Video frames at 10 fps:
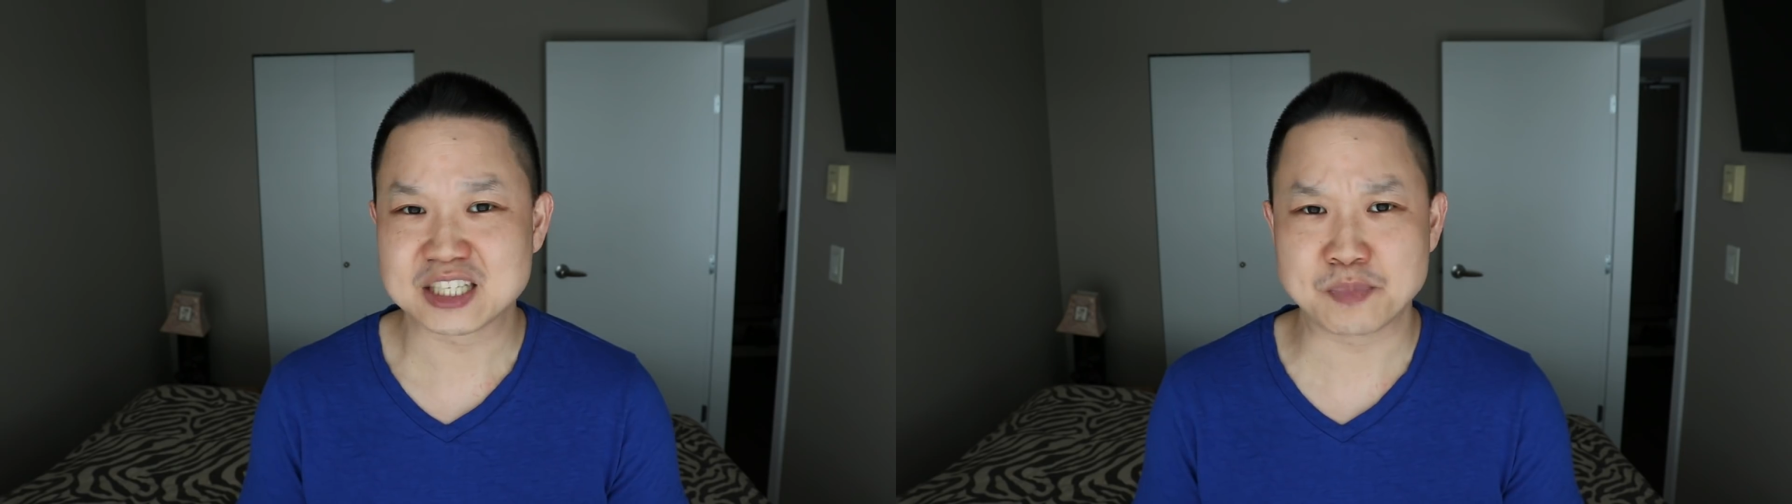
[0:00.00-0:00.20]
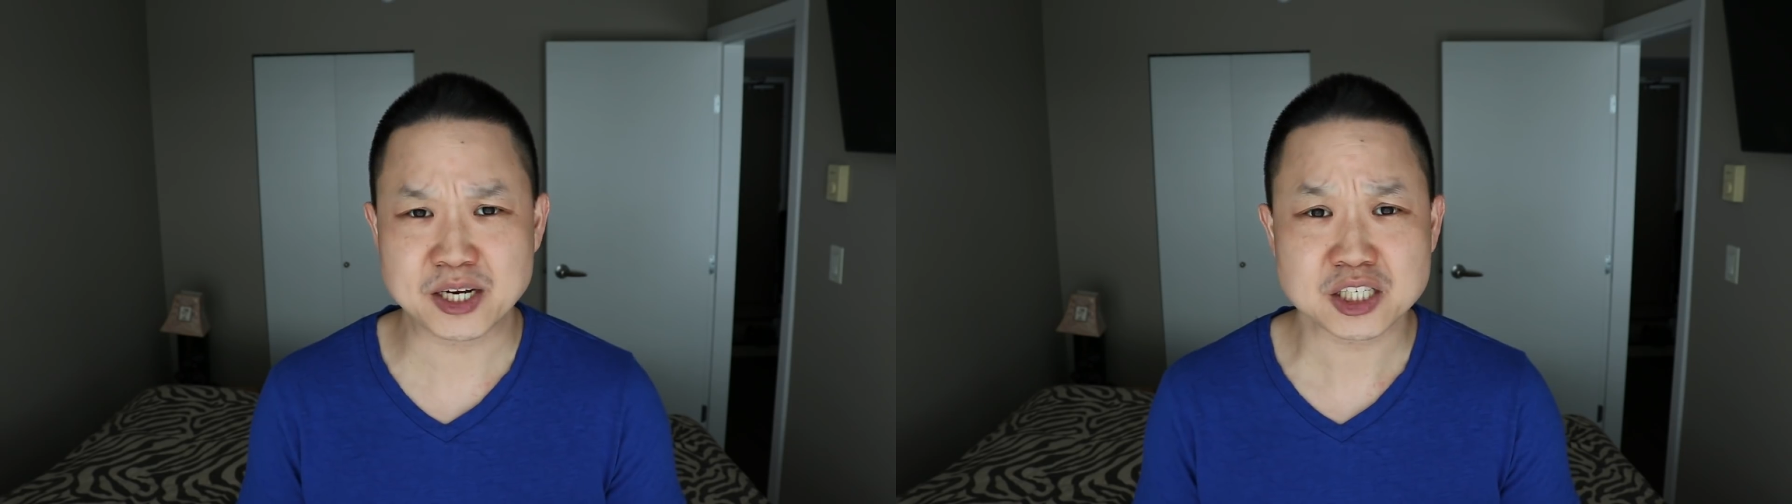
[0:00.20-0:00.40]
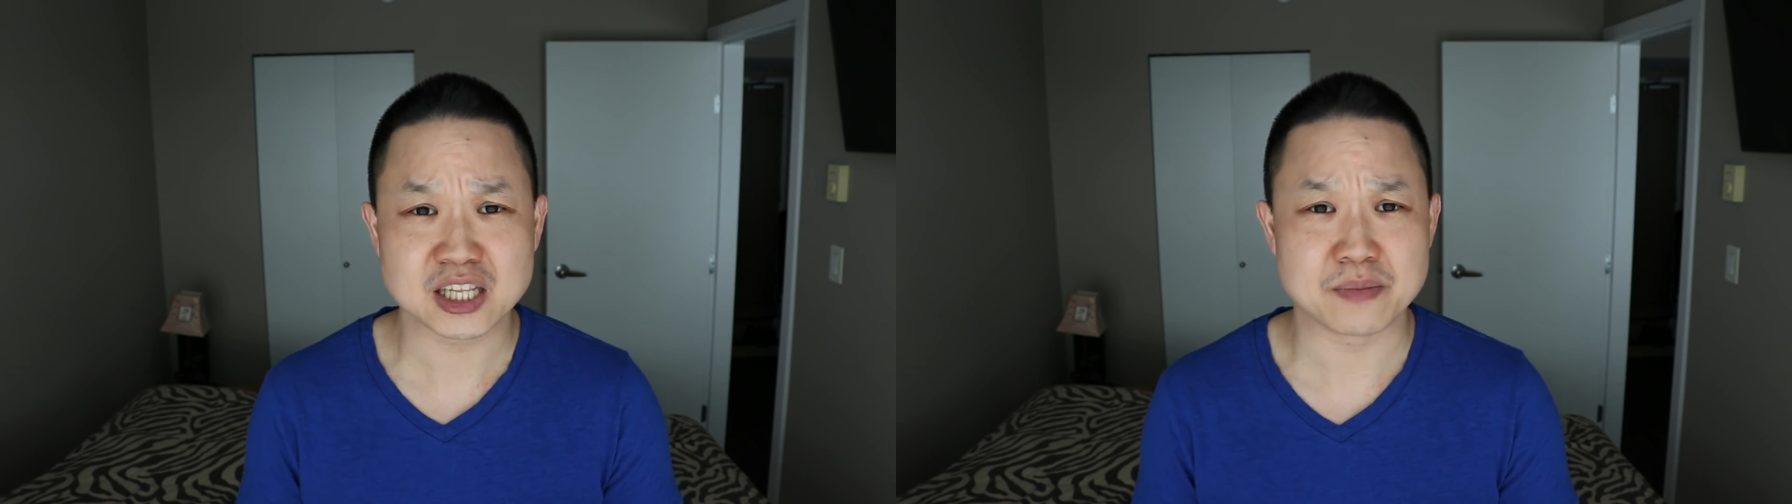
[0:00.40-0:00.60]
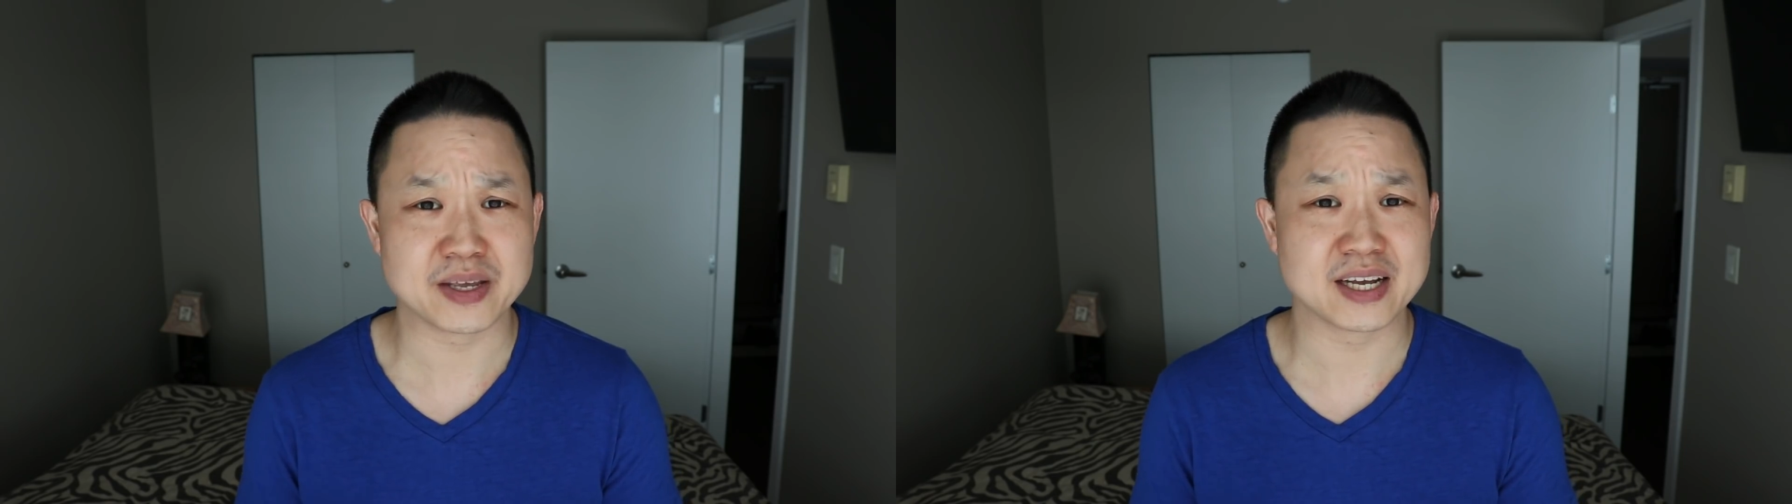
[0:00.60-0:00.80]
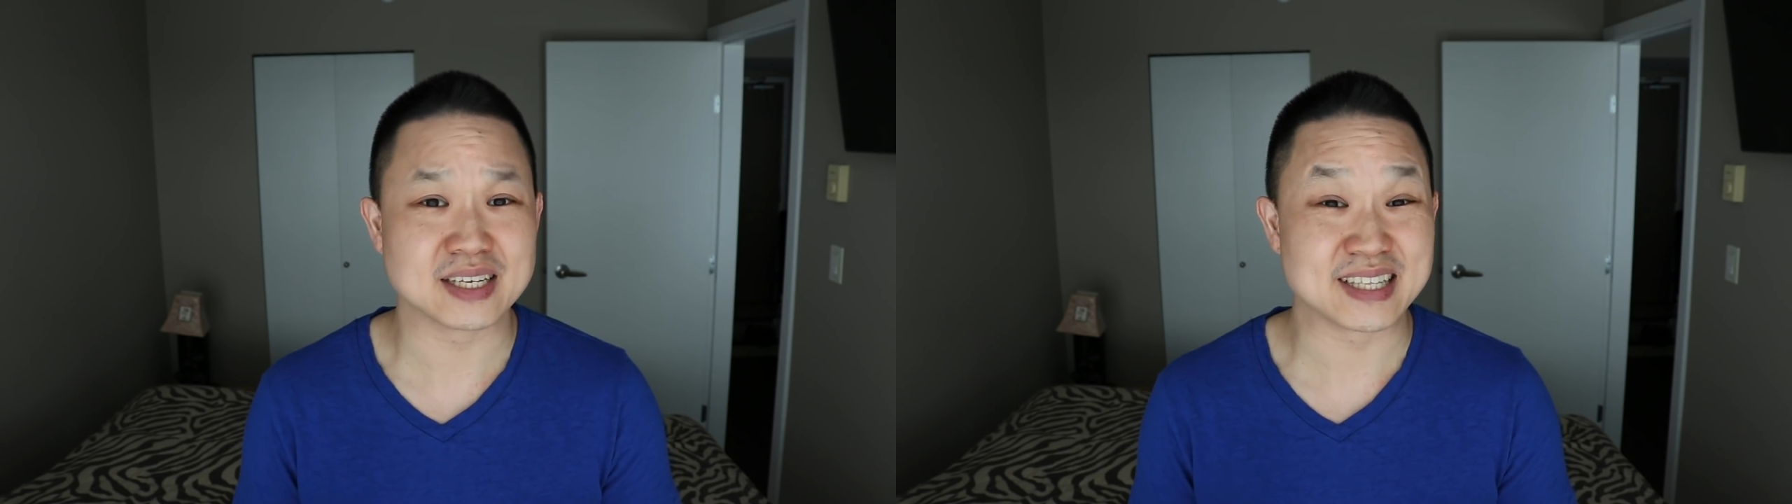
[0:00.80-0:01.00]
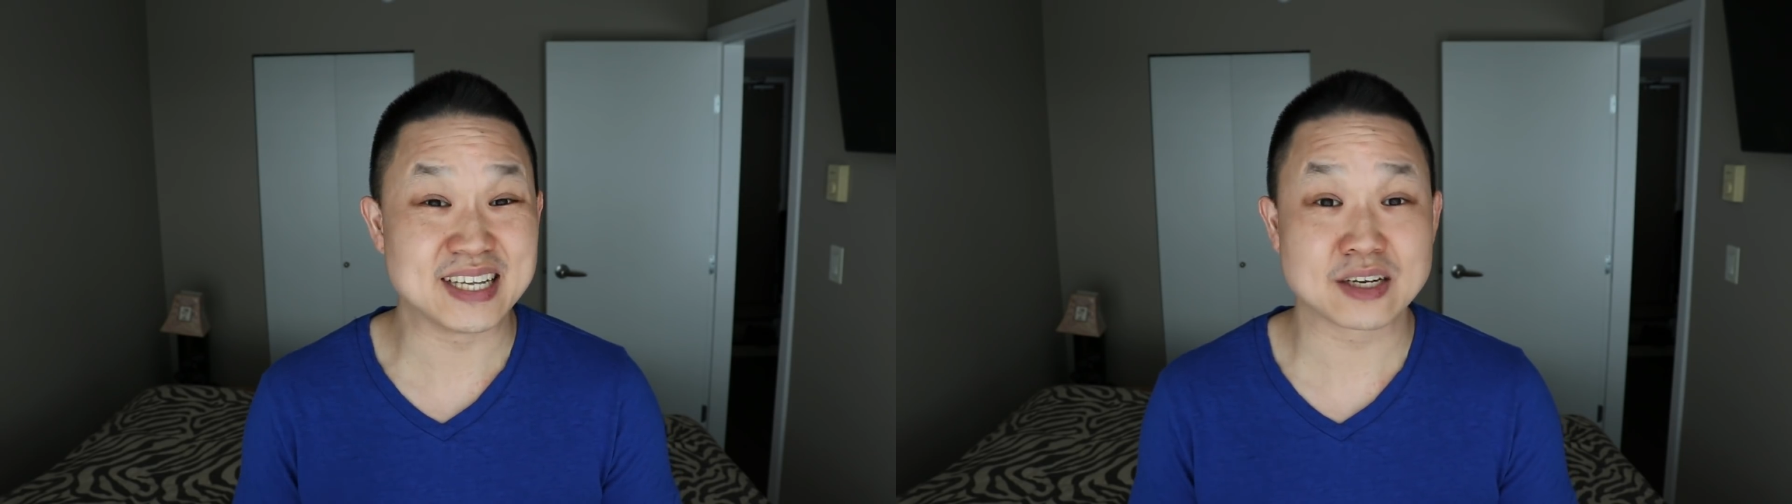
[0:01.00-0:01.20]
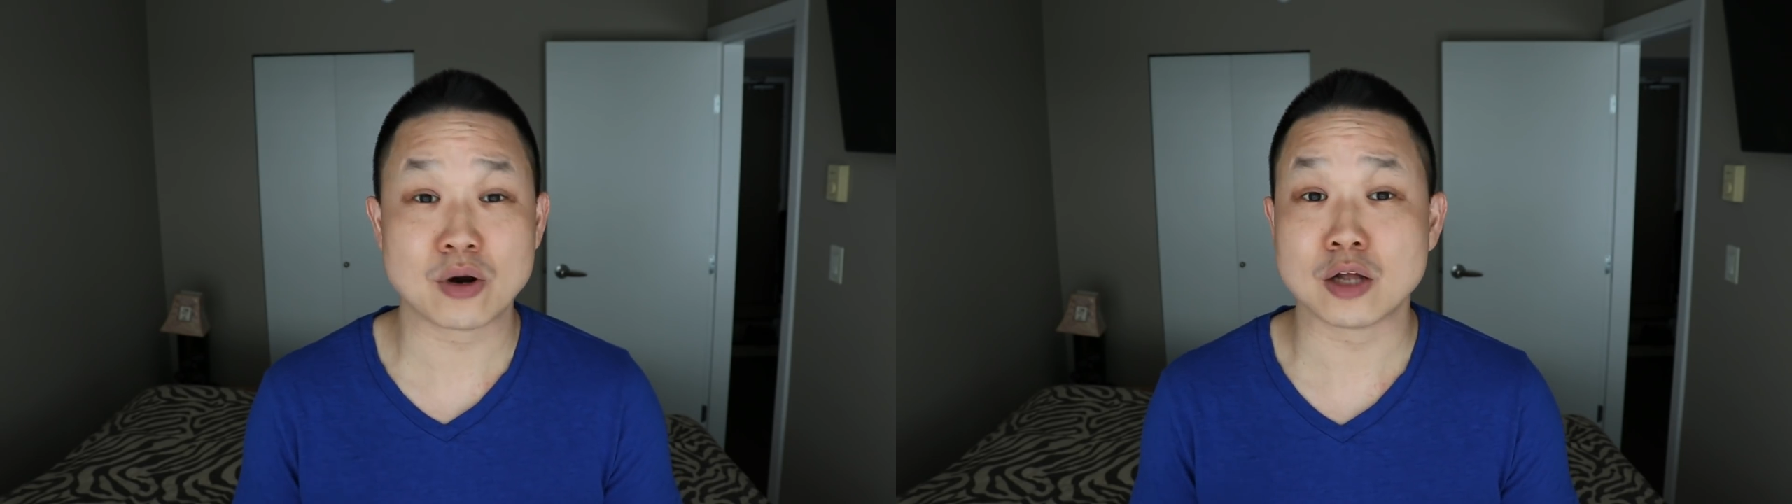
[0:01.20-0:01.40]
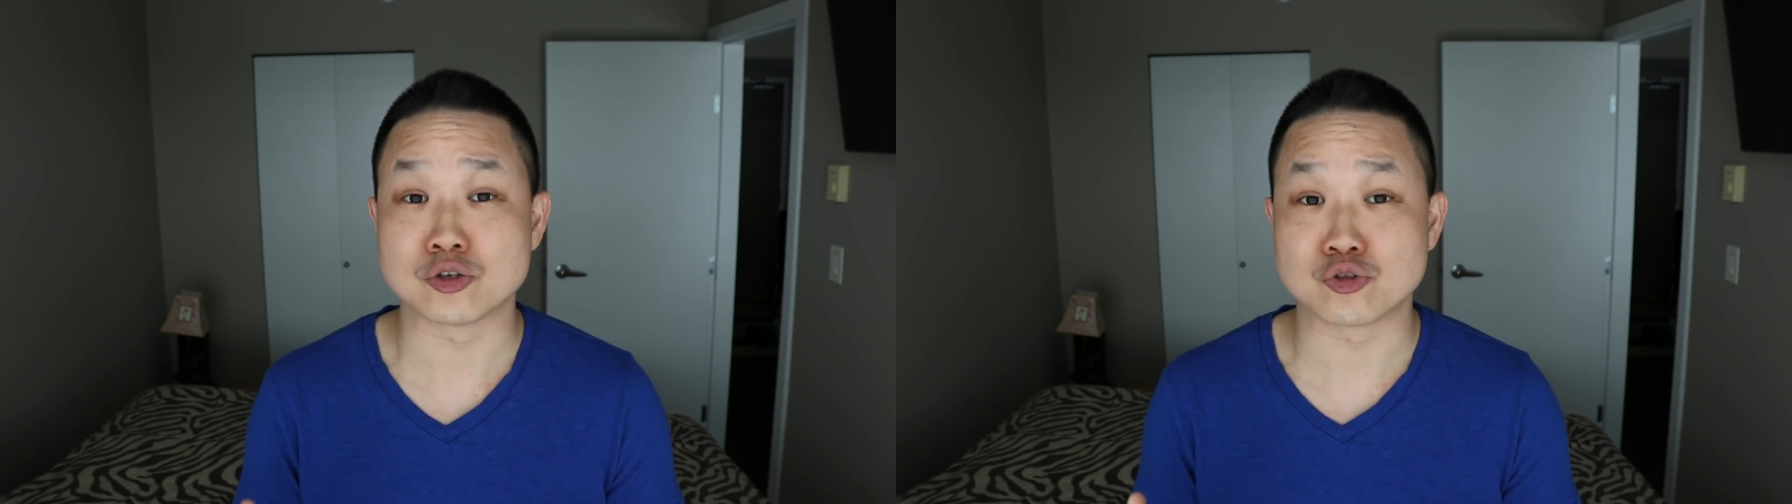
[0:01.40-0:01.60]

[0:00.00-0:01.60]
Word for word: especially because these are all